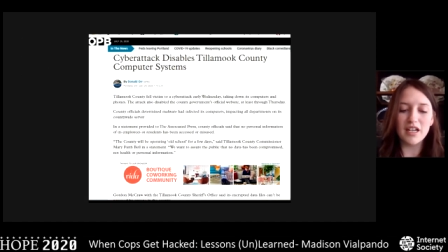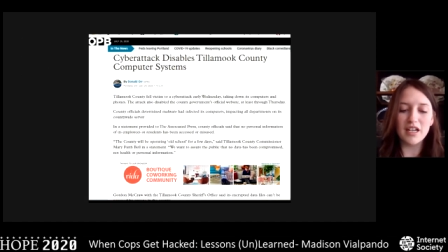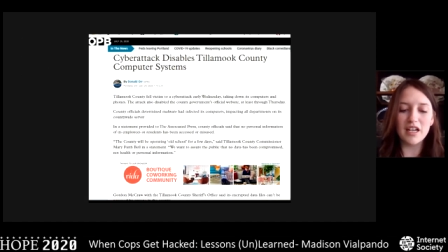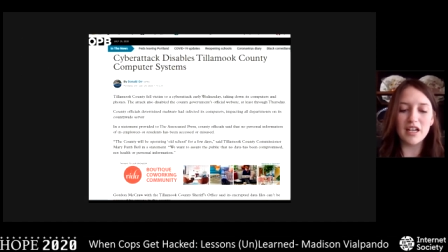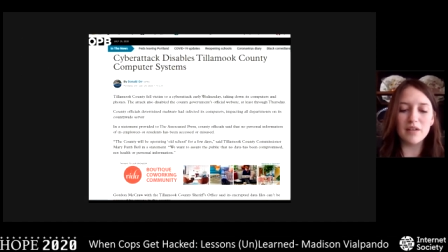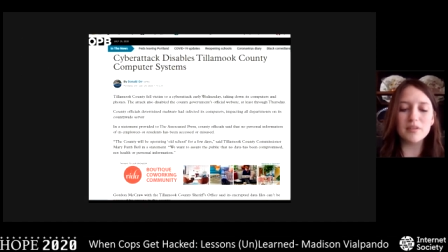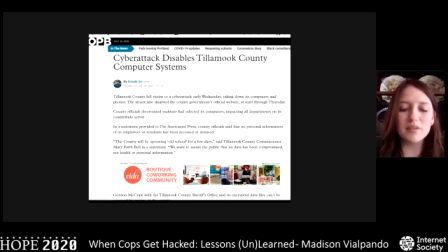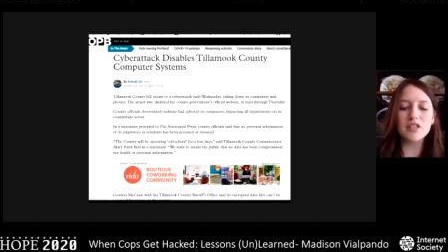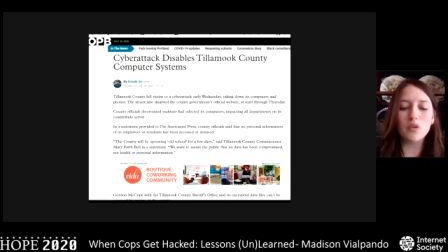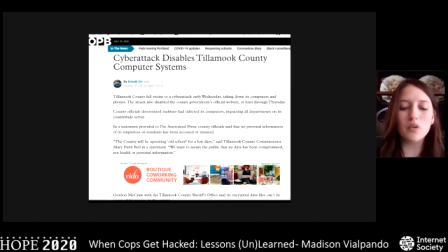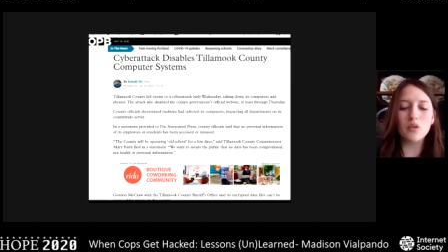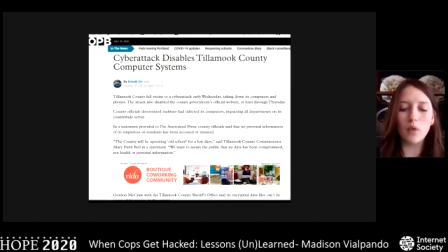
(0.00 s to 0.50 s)
it
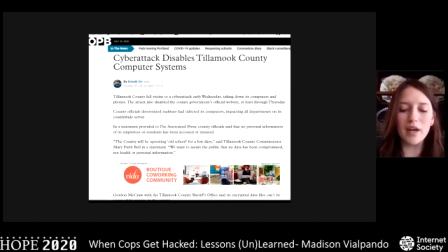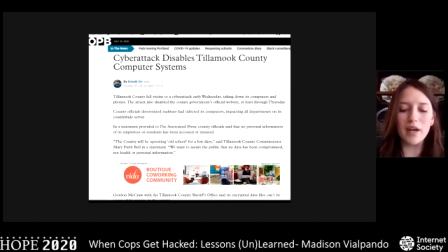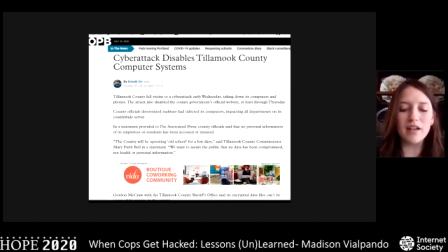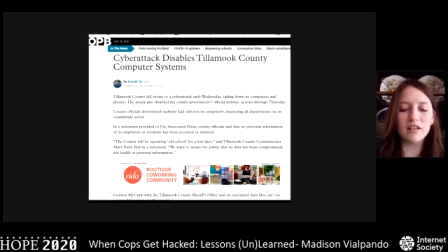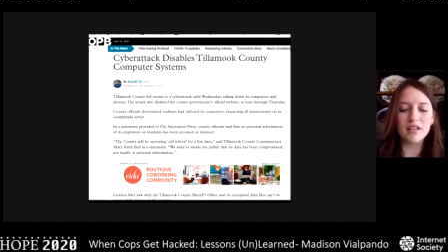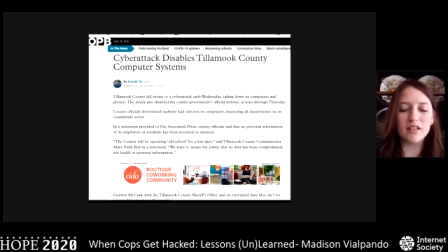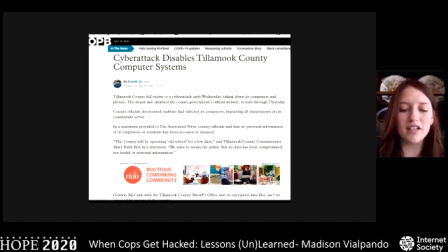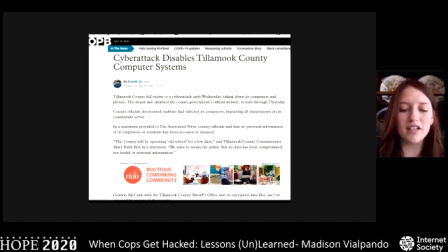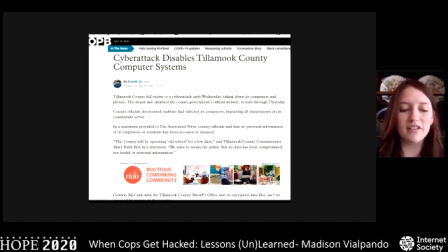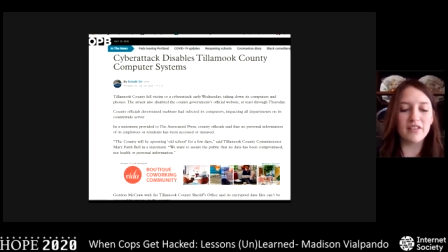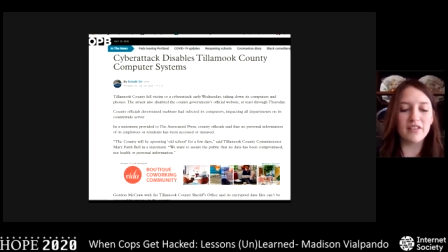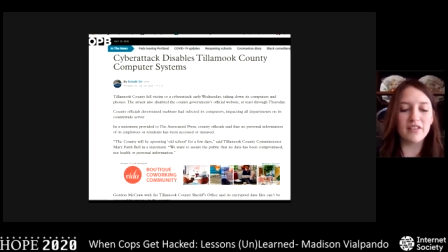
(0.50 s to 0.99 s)
was quite
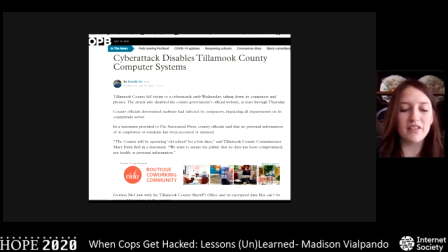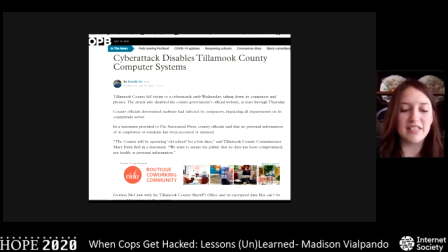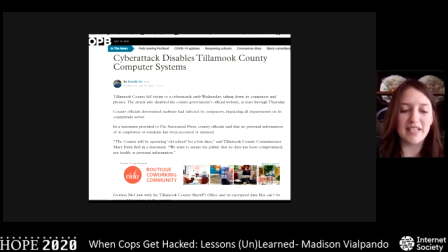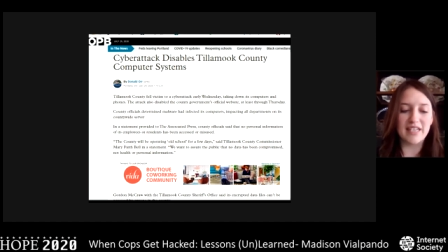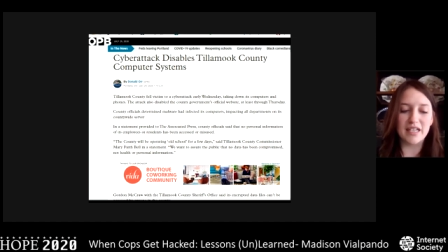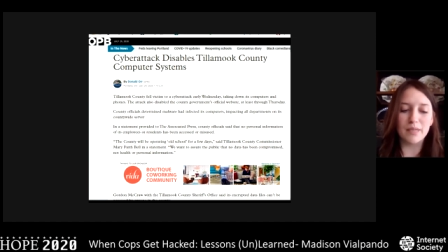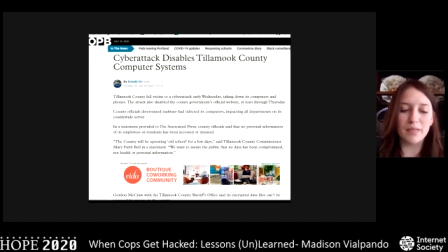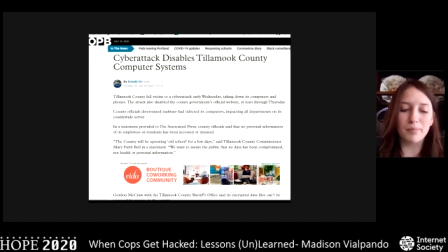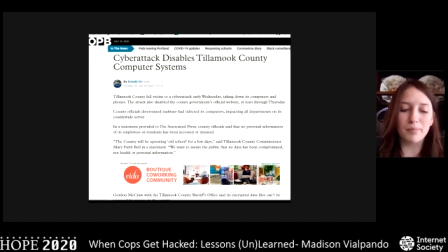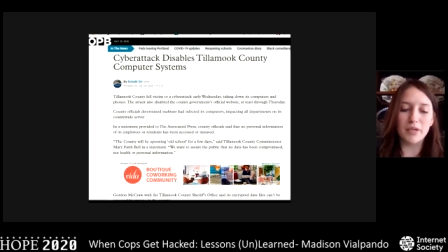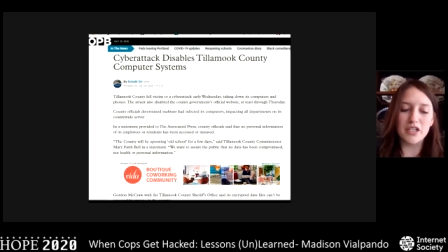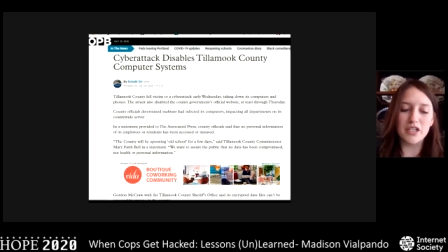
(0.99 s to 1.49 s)
clear that
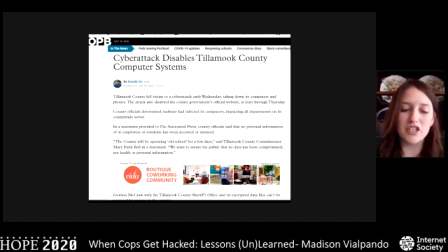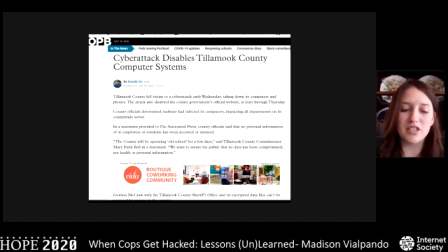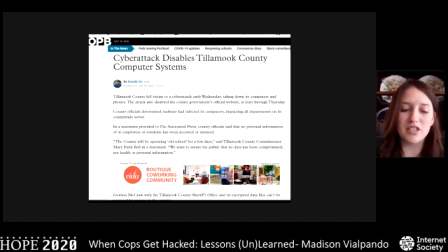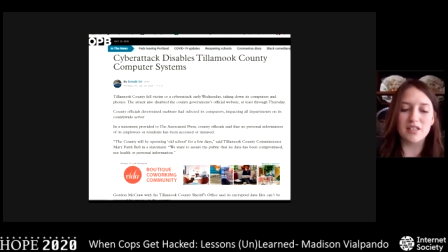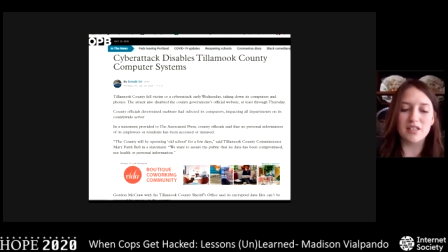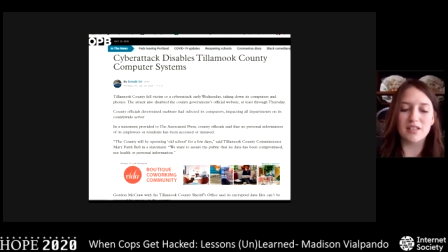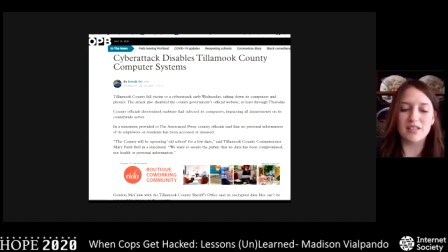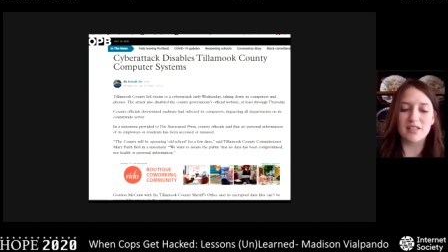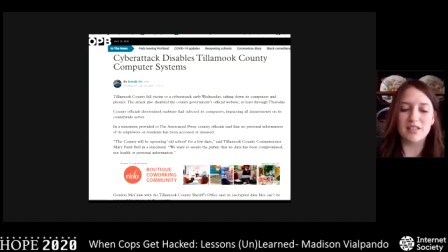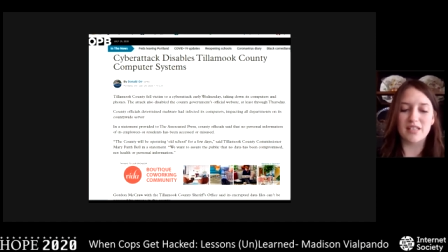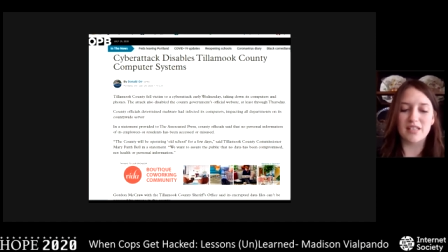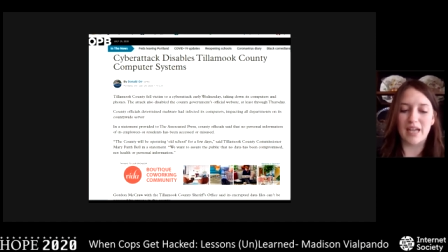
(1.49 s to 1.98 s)
data breaches
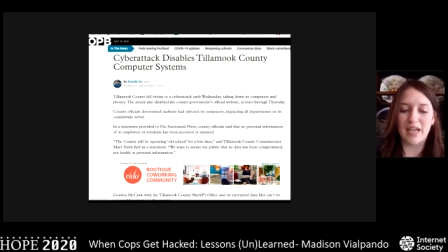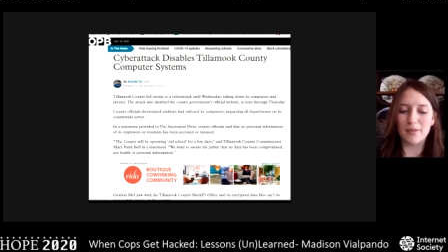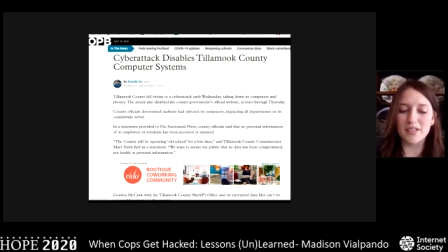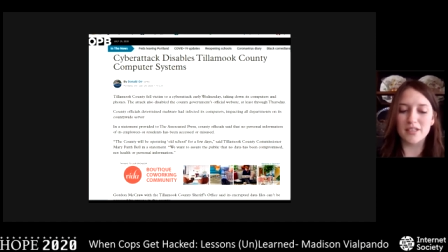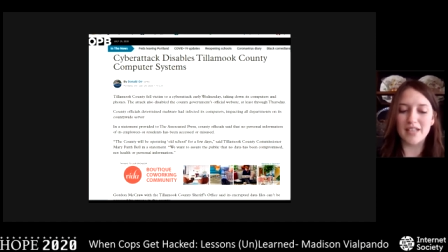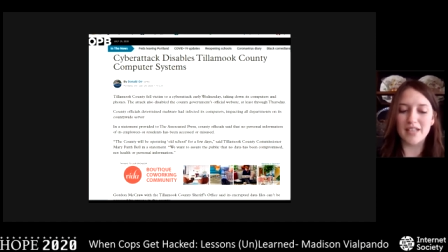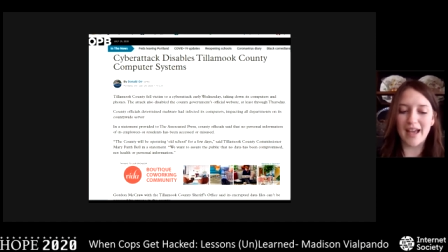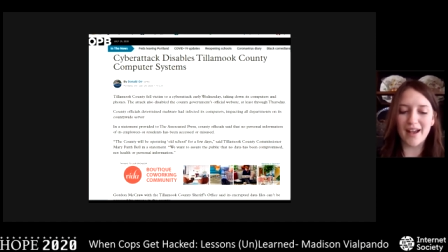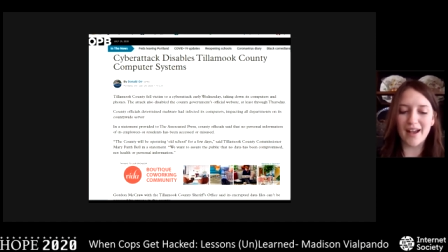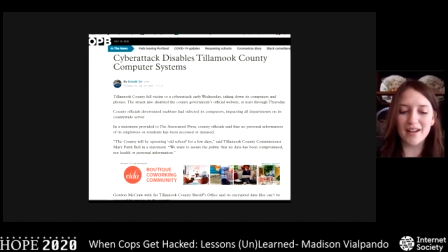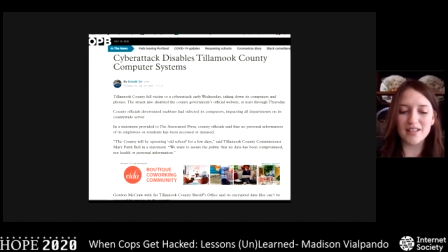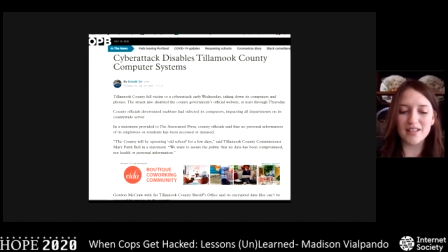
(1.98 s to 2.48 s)
and cyber
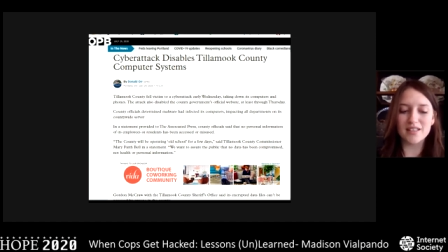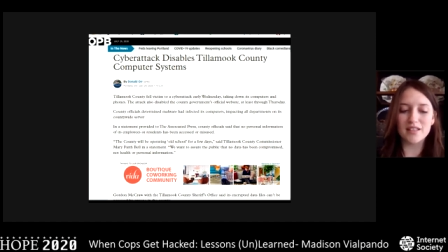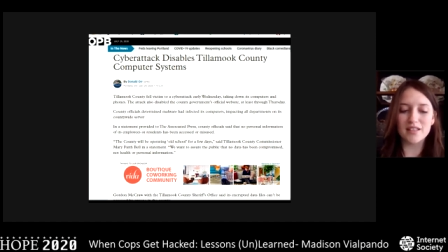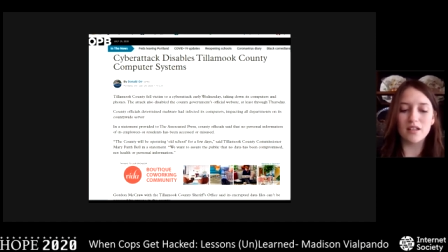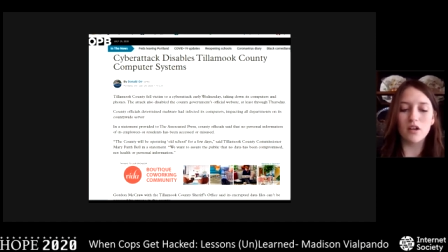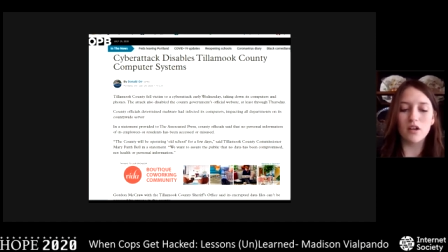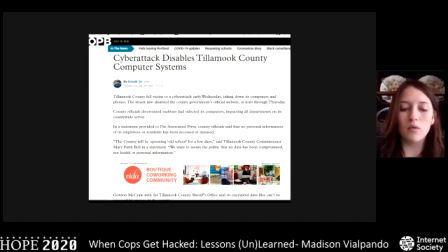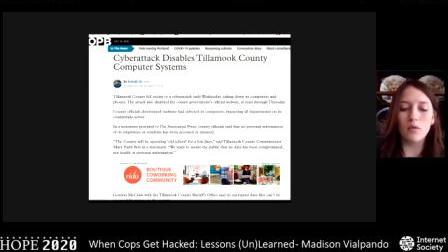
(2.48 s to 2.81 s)
attacks